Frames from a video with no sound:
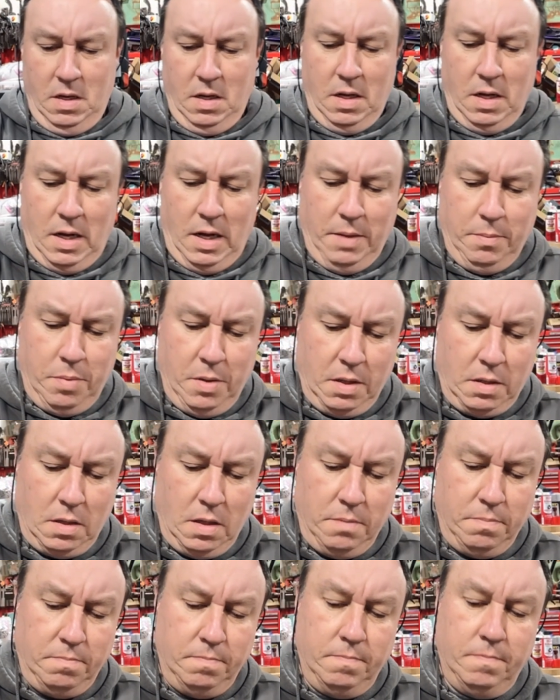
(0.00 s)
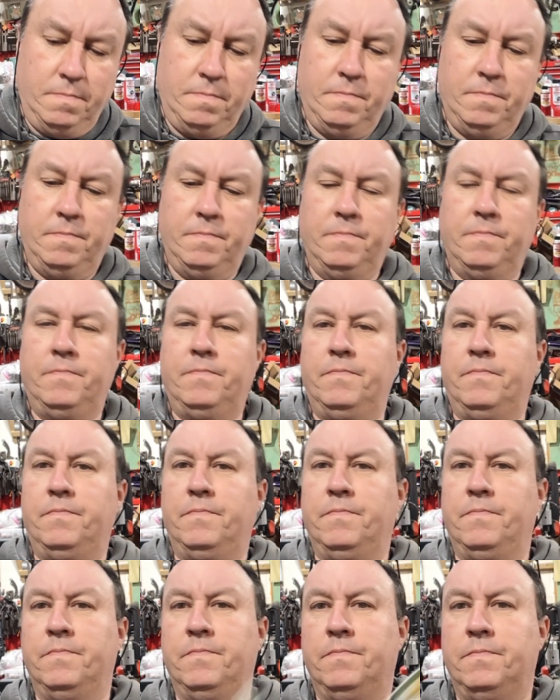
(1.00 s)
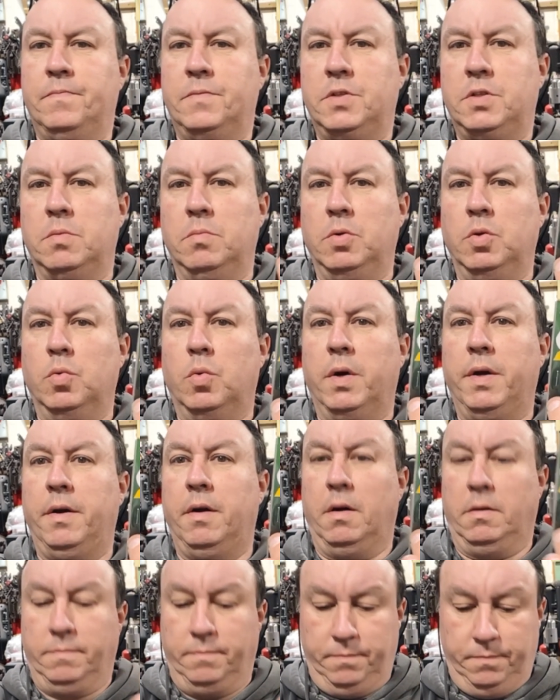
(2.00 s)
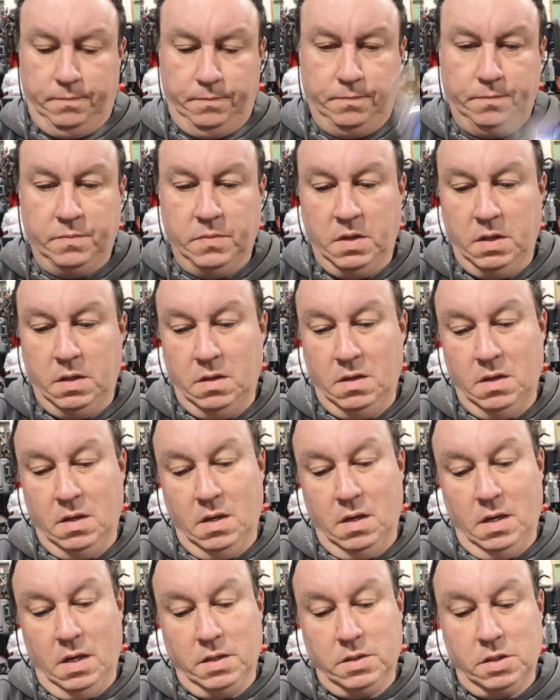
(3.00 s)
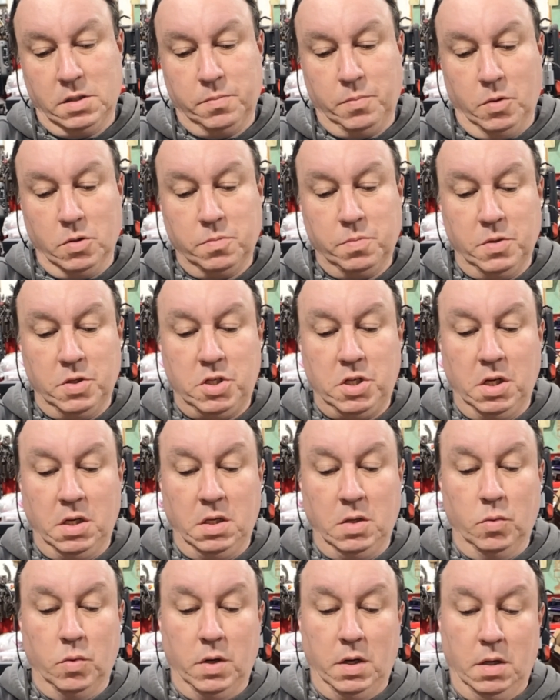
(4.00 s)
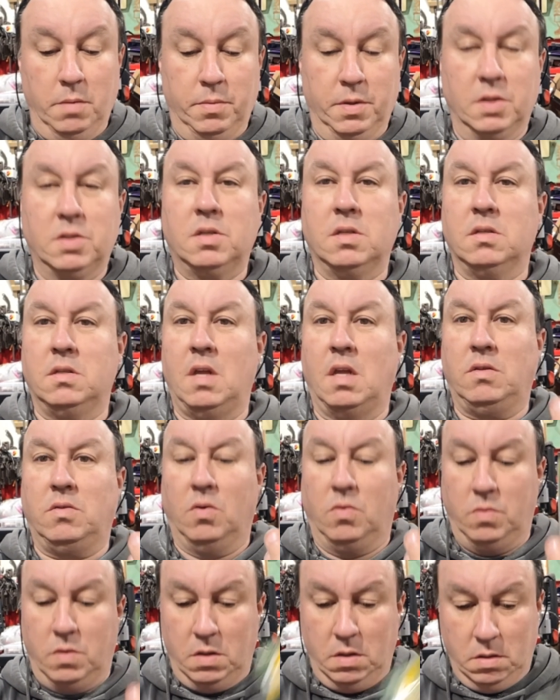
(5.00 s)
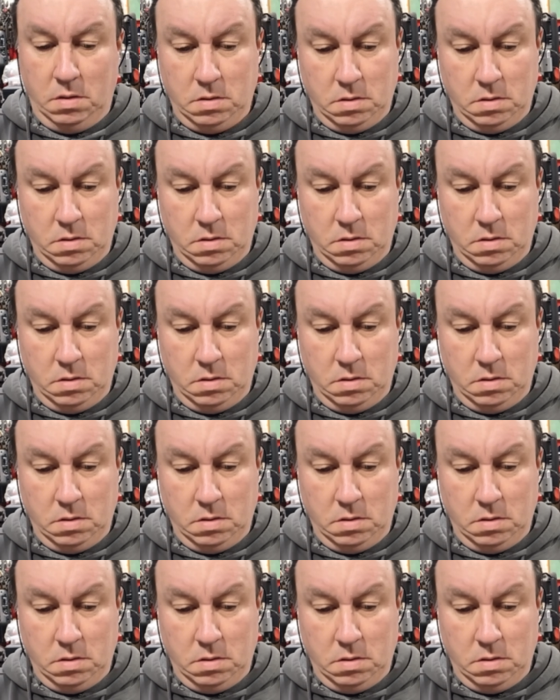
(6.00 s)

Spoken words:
I picked up some new wire. This is supposed to be Shindy wire, but this is Daytona.